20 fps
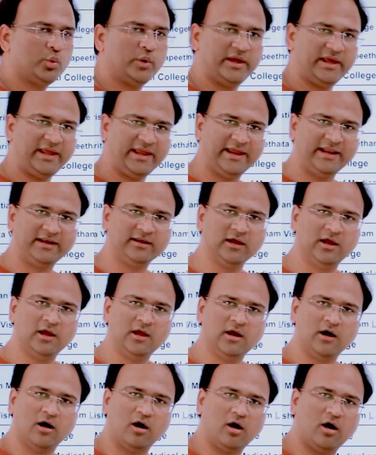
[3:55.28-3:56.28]
to eight,
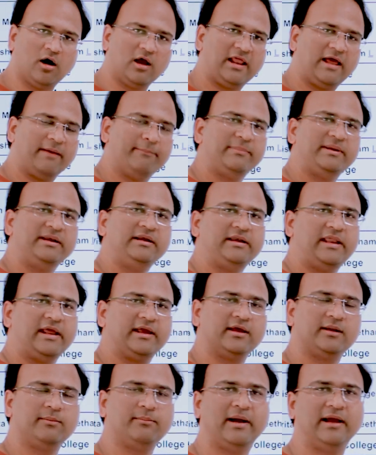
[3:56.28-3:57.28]
all have been
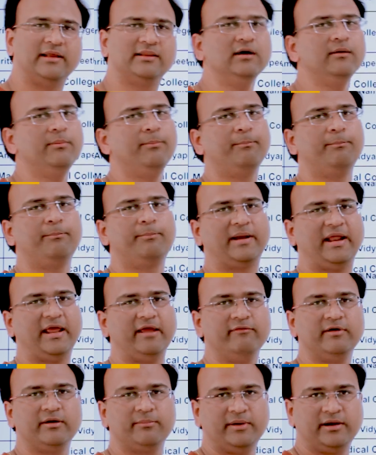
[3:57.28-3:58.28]
taken by the
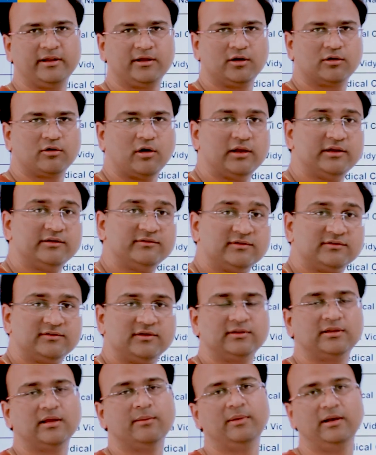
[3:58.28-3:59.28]
private medical colleges
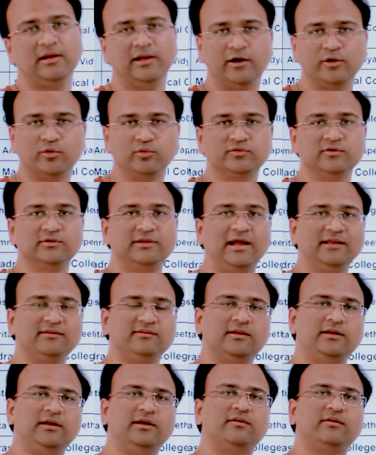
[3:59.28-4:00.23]
in Tamil Nadu. So that's an